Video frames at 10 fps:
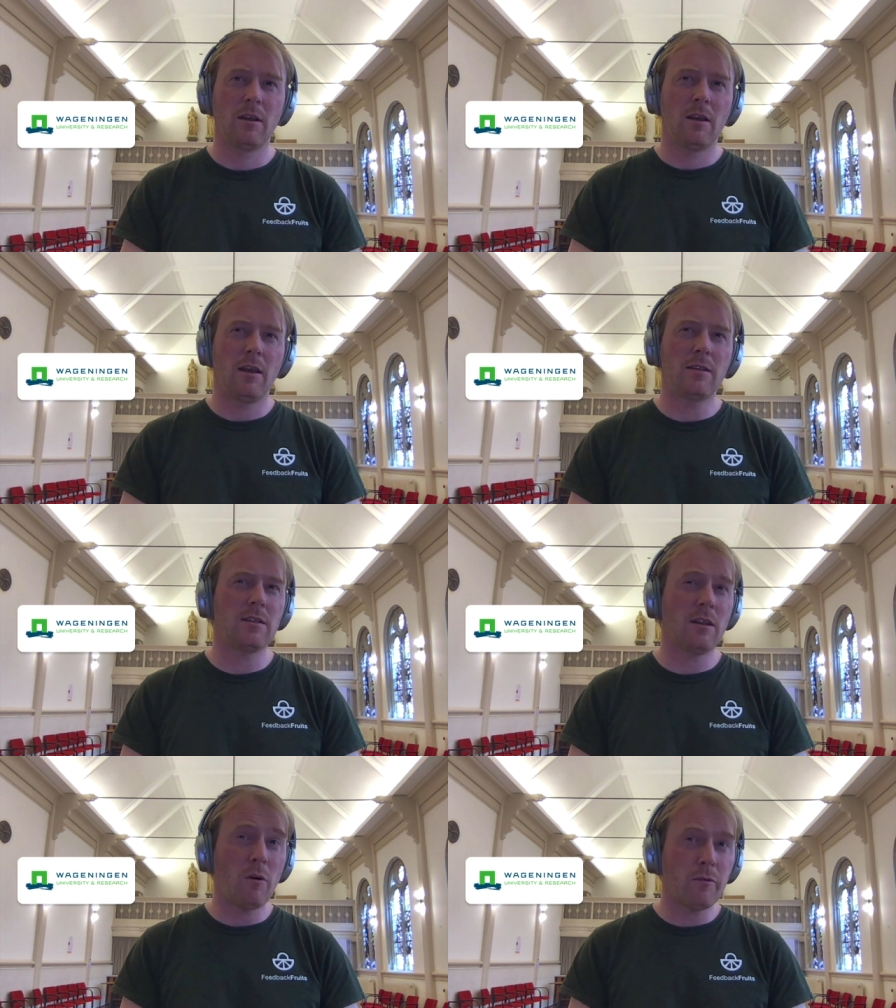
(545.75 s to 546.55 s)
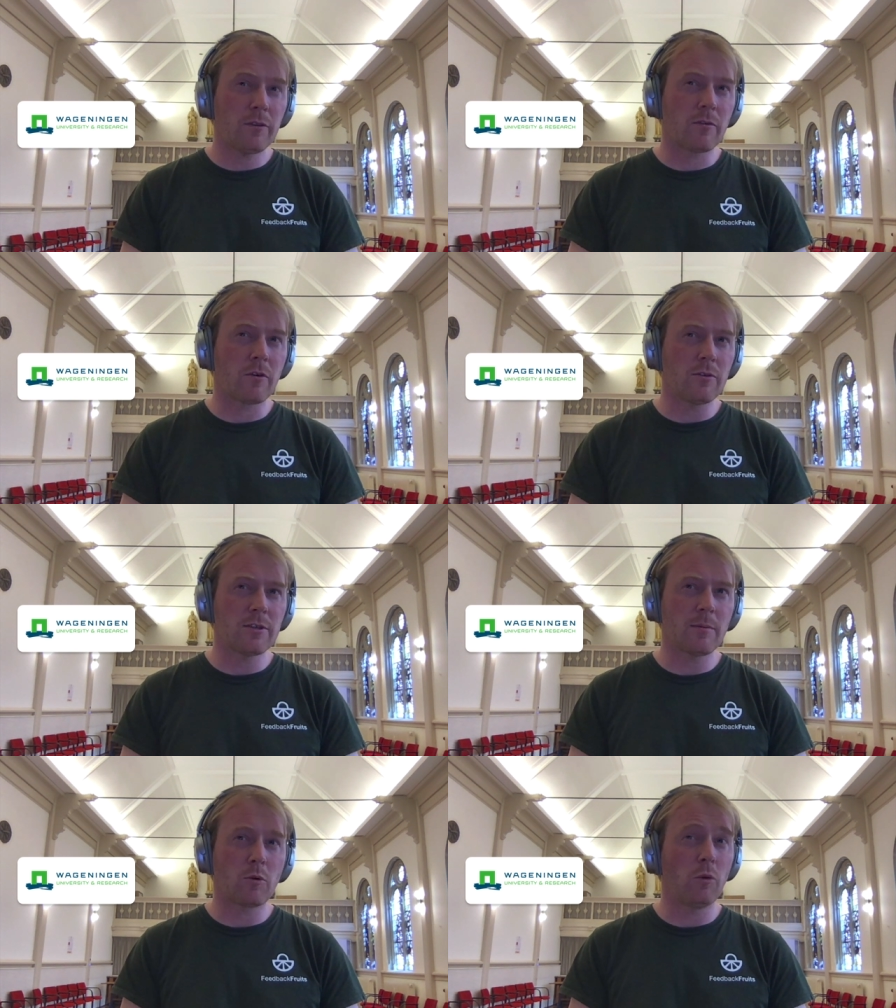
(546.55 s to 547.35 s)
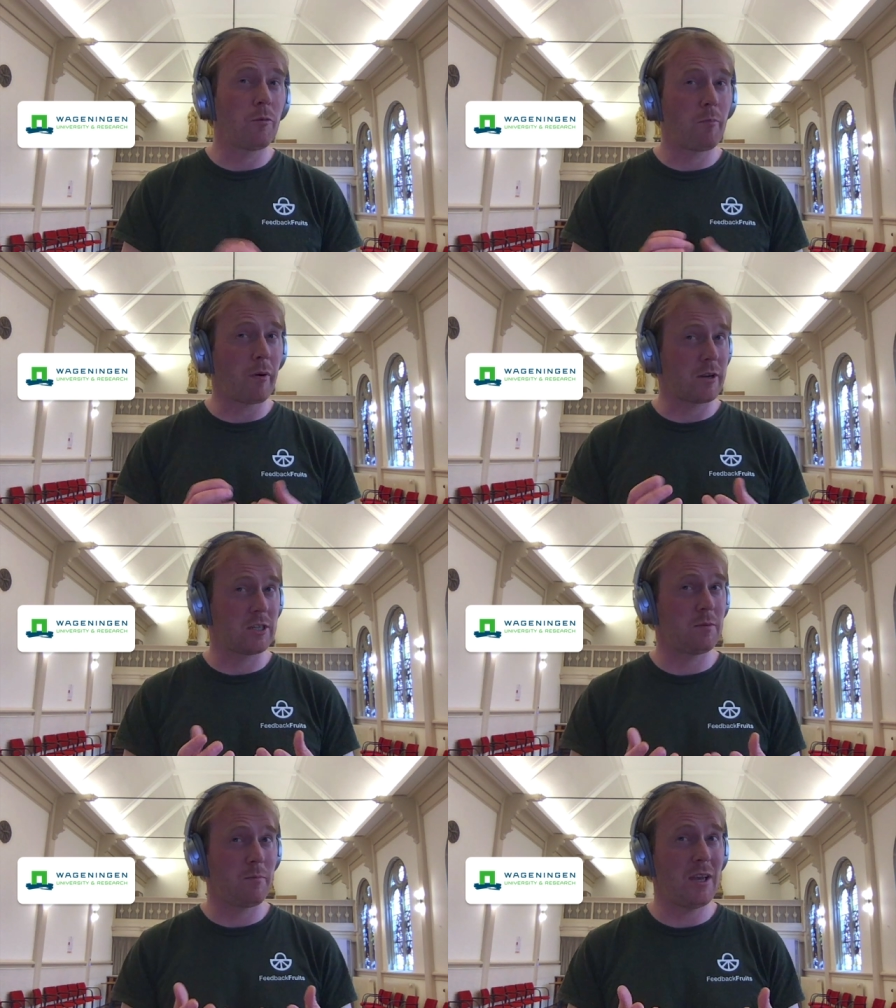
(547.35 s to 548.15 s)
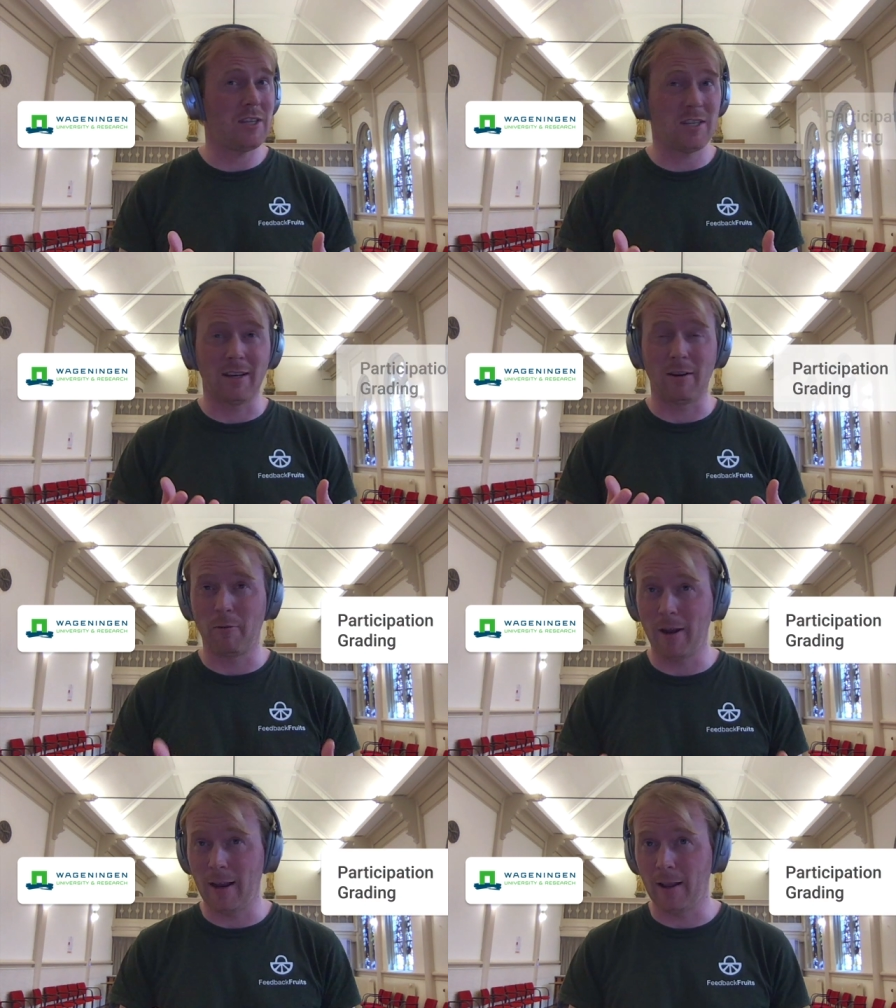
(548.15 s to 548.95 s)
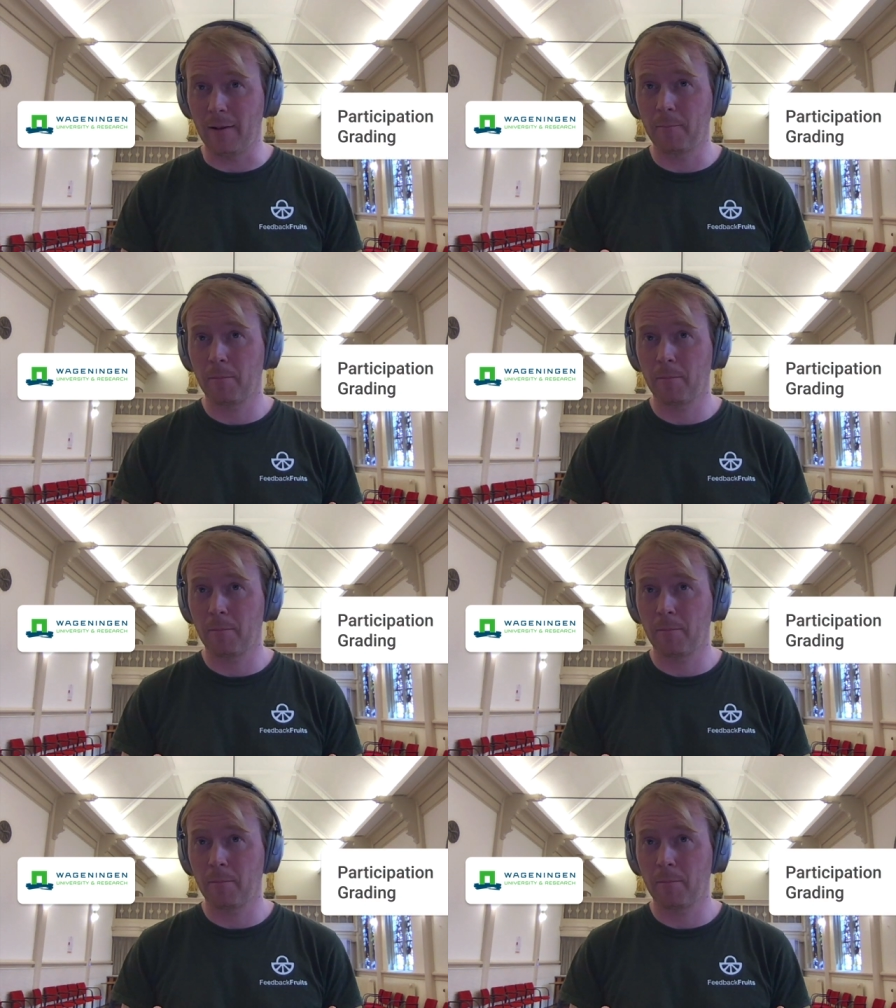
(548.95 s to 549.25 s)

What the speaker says: It's an innovative concept called participation grading,